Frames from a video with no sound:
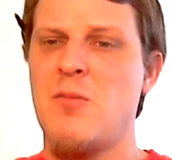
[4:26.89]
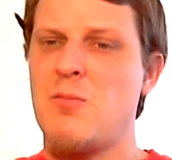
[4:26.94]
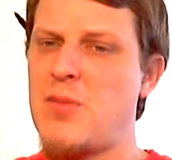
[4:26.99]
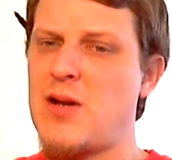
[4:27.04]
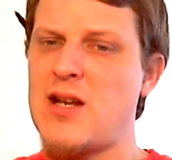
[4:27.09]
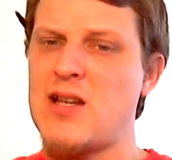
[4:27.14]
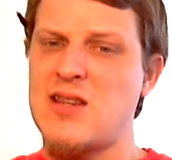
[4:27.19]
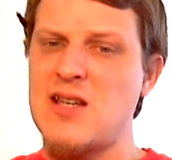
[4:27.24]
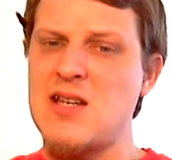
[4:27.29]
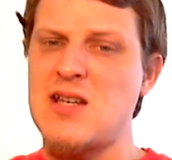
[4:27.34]

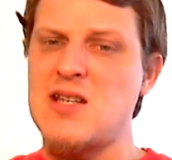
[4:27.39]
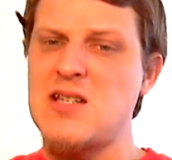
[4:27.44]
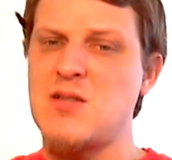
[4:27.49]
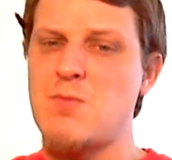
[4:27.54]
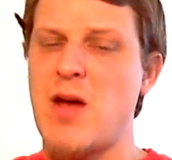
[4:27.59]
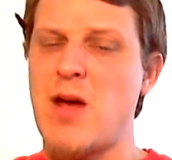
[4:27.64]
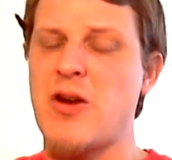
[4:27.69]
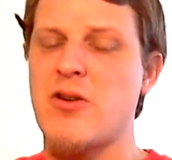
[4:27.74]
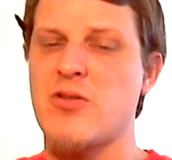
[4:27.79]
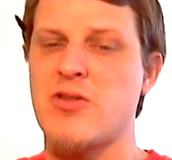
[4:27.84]
but I think he's
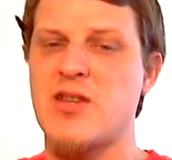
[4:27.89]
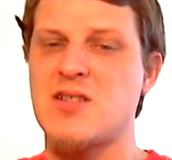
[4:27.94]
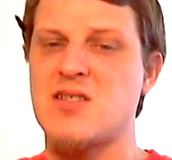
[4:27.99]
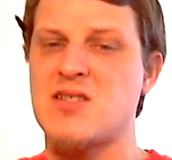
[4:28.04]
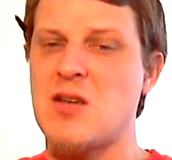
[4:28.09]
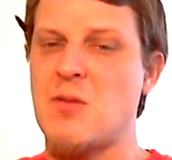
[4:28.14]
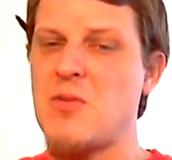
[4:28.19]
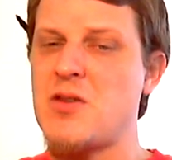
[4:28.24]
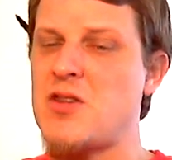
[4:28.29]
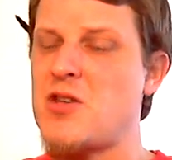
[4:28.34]
better than
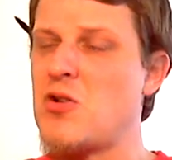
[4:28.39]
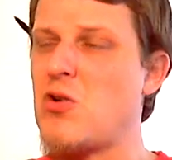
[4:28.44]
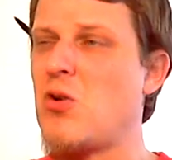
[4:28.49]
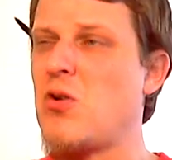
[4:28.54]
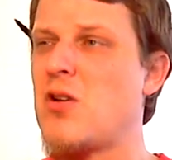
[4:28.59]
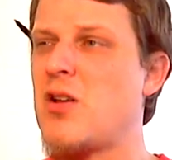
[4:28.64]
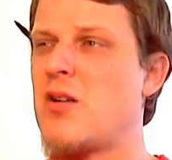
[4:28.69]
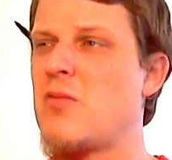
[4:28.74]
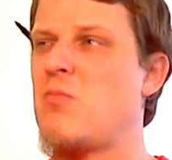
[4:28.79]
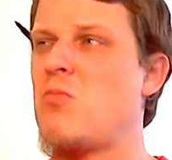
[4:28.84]
some of
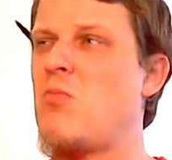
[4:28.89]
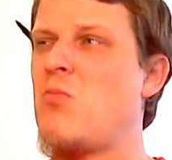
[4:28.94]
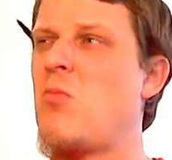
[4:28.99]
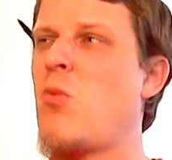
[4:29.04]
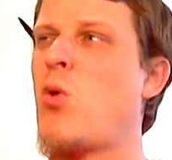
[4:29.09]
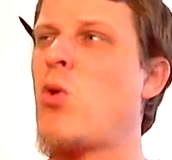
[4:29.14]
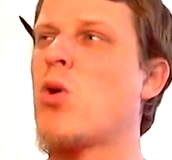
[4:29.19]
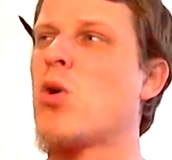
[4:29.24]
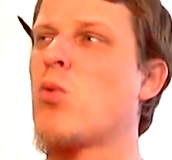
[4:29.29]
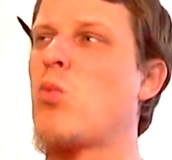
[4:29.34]
the
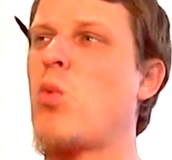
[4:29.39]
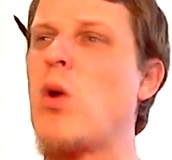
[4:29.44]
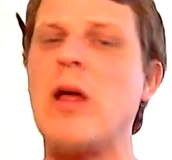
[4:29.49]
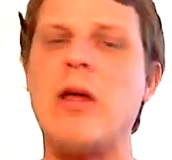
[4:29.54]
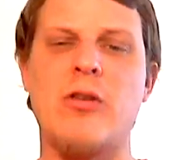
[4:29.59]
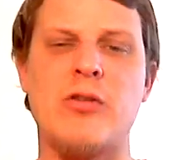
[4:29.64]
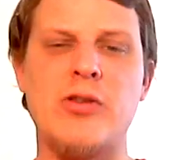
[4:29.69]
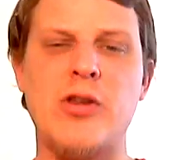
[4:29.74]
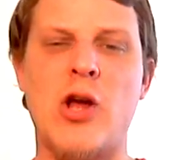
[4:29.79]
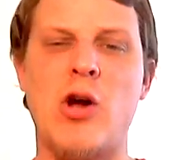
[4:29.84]
more
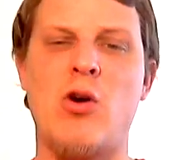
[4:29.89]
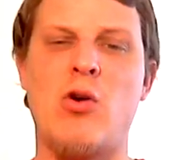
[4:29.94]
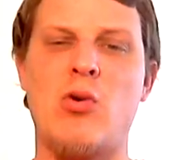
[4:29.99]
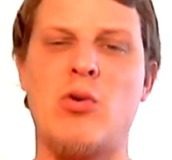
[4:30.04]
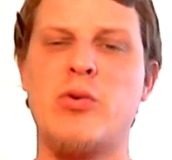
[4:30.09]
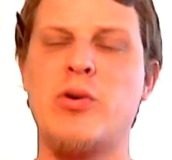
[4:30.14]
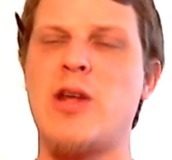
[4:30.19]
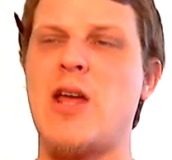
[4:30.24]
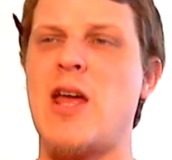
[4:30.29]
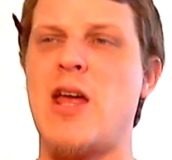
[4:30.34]

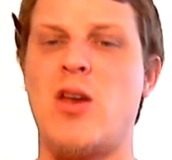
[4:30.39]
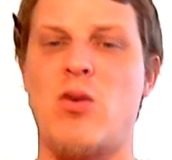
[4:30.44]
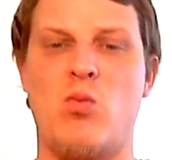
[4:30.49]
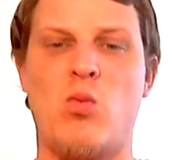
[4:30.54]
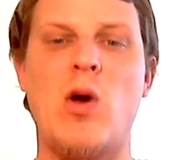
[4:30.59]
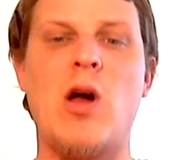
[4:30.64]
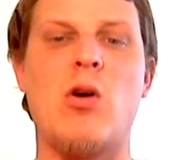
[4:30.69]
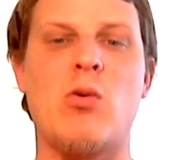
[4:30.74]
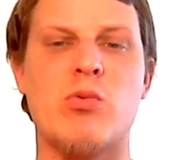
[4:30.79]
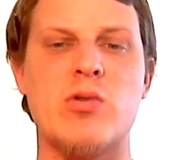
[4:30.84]
well-known and
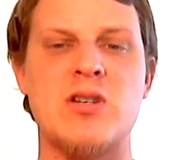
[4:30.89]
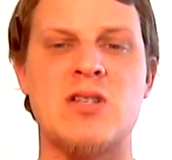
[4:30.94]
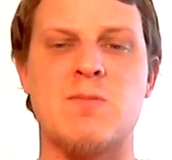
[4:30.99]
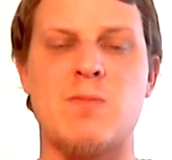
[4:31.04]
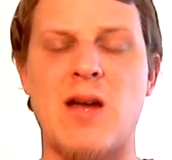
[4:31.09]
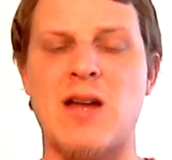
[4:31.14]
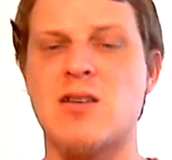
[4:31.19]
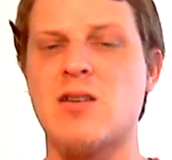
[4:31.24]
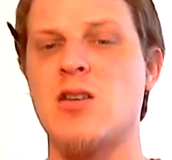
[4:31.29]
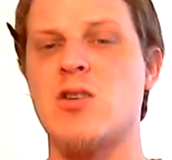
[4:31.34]

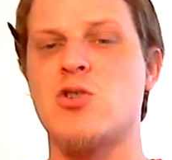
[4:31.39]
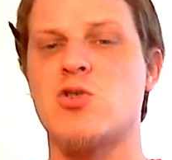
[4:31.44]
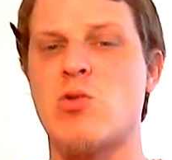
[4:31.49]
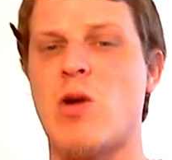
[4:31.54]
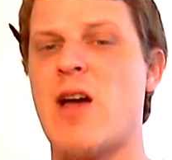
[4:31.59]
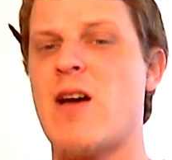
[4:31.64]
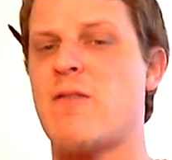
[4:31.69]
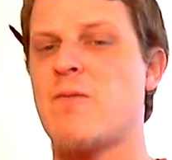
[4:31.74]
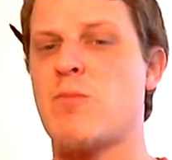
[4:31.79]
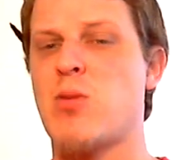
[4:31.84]
well-respected
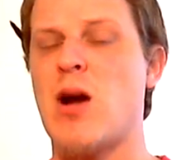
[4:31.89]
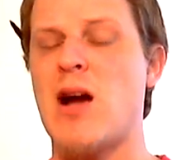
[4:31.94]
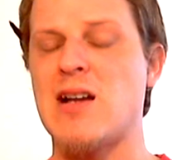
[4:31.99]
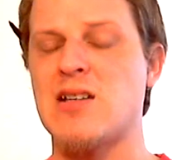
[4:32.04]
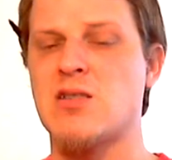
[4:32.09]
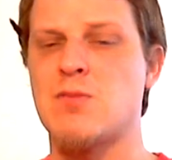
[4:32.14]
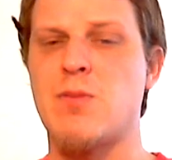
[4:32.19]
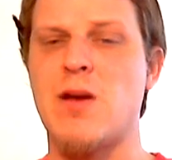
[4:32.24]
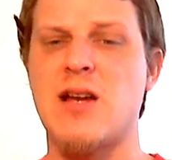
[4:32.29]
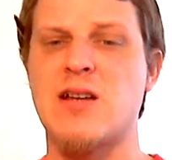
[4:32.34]
draft
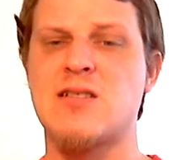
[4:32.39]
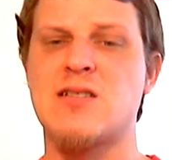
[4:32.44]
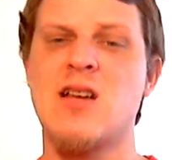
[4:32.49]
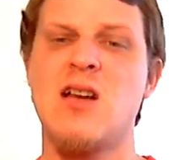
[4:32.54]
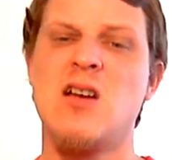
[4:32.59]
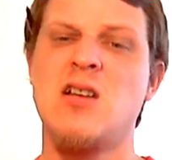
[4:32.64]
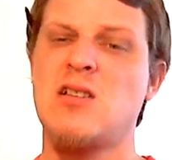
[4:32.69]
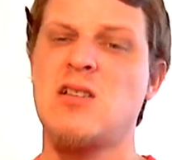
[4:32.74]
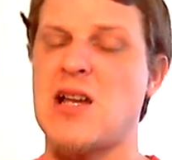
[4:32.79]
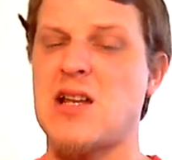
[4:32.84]

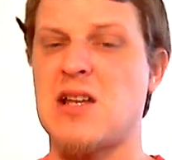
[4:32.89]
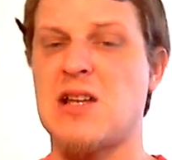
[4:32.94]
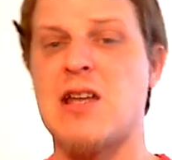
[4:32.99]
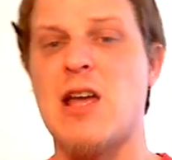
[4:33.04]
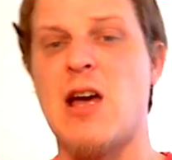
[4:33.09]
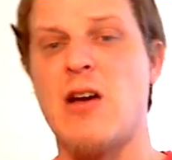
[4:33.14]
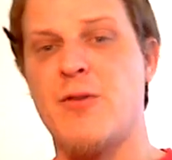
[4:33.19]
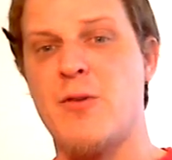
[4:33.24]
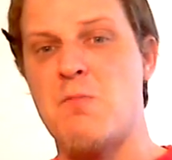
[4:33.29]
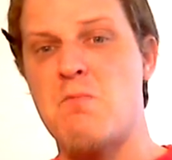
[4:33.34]
prospects like a
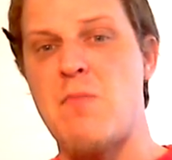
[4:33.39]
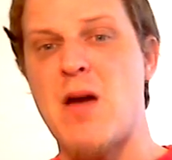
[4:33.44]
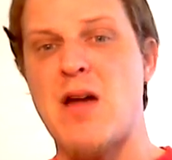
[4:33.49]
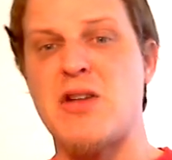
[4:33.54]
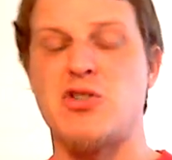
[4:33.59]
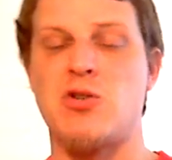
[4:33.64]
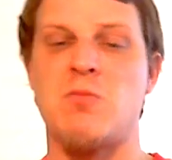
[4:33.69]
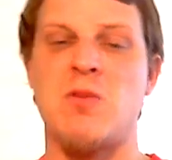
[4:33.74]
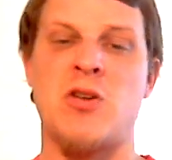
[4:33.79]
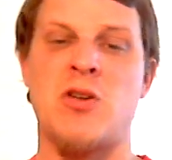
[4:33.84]
Kelvin
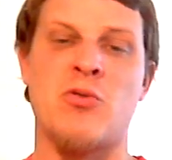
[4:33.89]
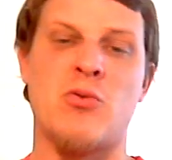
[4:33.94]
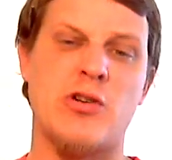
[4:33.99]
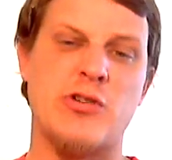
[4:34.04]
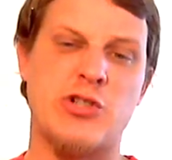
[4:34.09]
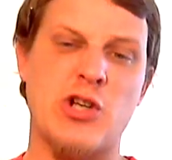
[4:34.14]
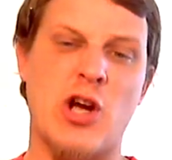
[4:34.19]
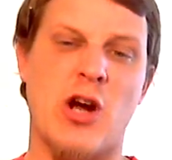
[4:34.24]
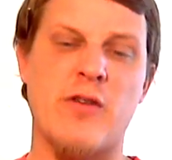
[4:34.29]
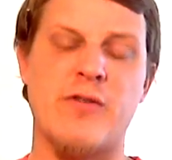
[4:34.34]
Benjamin or
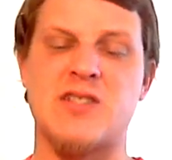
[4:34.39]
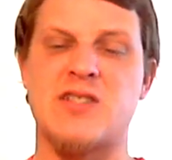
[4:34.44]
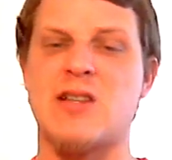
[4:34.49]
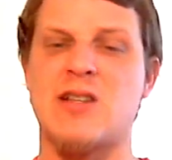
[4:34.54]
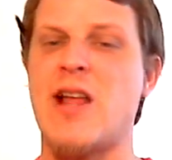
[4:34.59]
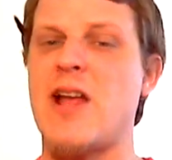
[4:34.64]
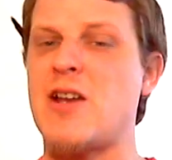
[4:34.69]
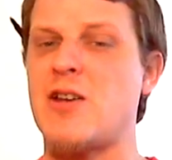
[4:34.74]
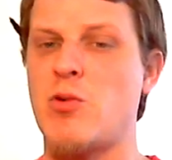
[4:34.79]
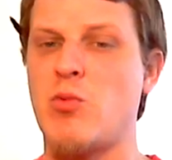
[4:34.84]
a Jarvis
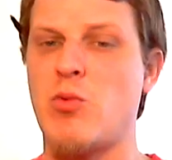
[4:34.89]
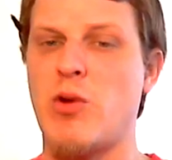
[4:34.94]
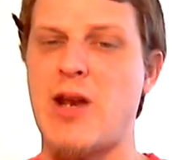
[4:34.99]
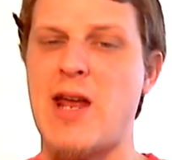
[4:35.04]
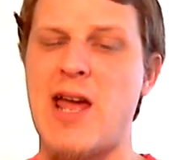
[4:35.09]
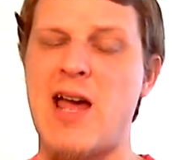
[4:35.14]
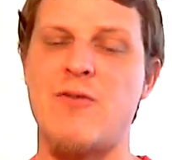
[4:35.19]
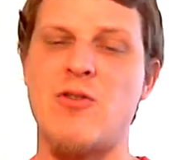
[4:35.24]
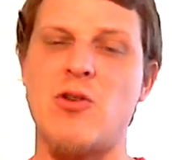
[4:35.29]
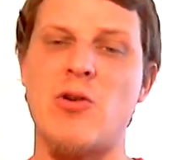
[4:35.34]
Landry, what
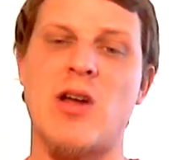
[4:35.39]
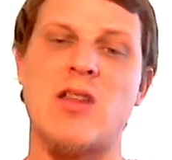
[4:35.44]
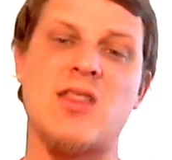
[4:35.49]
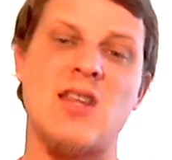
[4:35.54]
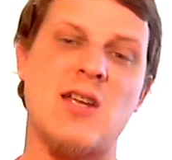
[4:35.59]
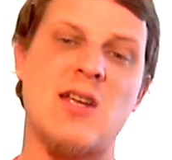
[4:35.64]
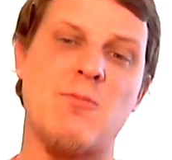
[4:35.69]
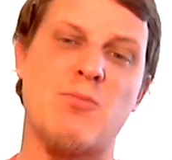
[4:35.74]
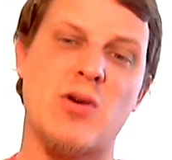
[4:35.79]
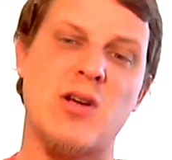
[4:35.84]
have you. I
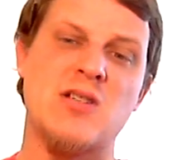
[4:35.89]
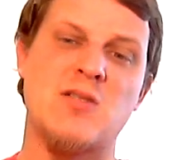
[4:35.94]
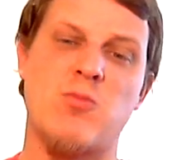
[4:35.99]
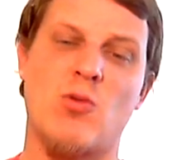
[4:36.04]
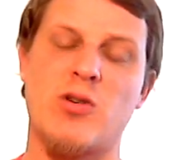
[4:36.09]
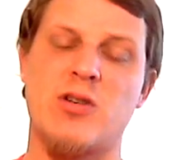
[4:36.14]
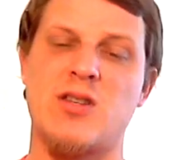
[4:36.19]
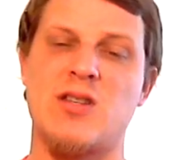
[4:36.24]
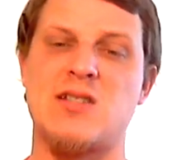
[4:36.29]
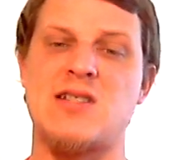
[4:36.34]
think he brings
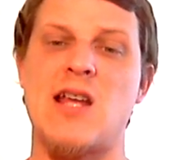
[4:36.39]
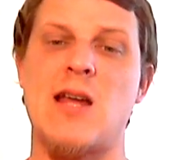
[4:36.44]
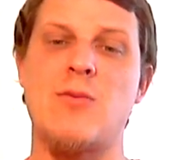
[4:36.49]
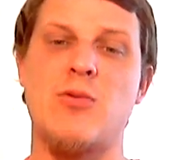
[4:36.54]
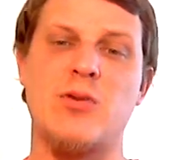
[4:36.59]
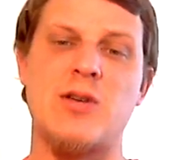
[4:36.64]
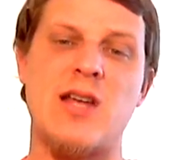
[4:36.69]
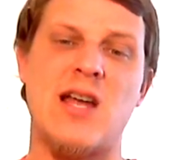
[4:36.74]
more to the table.